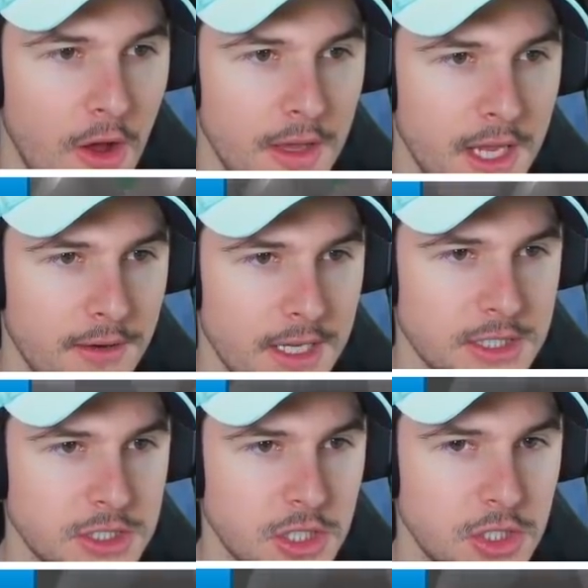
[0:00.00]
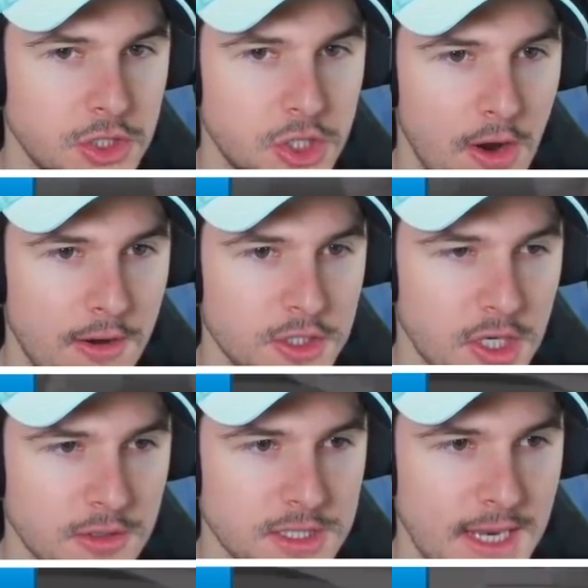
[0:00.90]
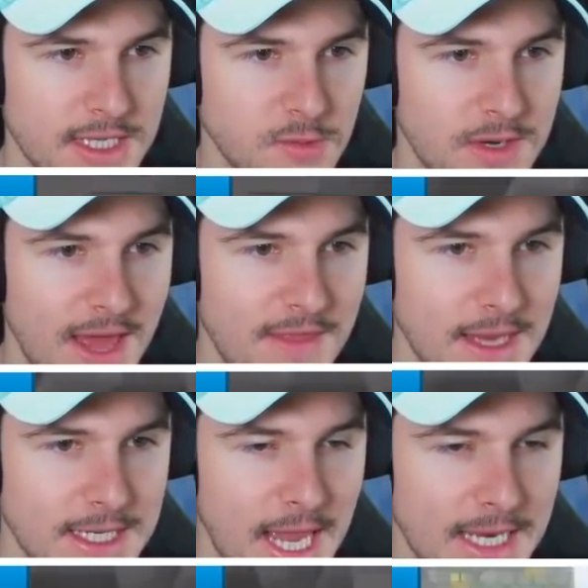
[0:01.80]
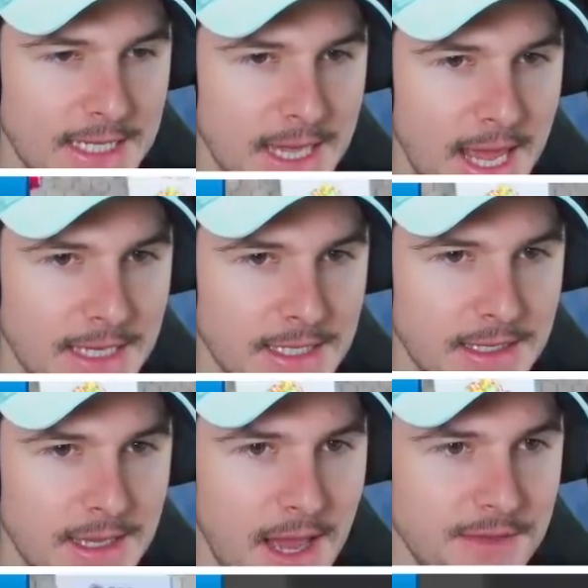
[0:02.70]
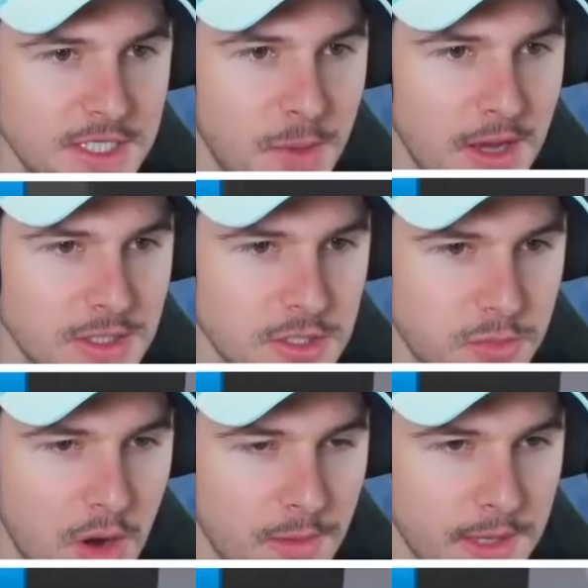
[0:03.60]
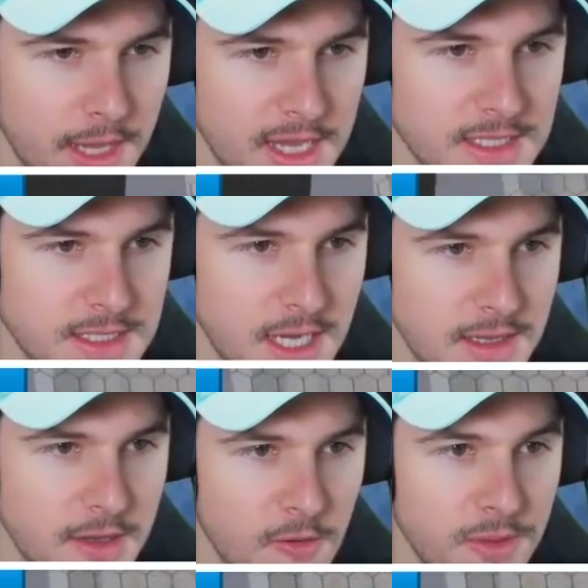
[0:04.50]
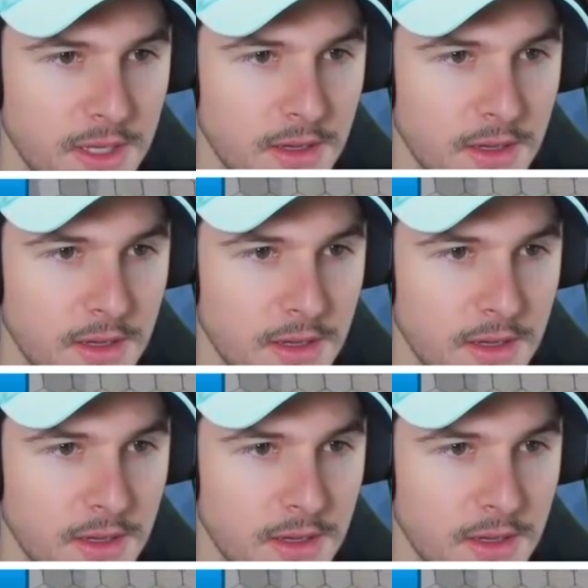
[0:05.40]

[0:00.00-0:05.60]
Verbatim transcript: Here it is, Jarring Jungle's the next one, and then Candyland. And these bosses are probably like insanely OP.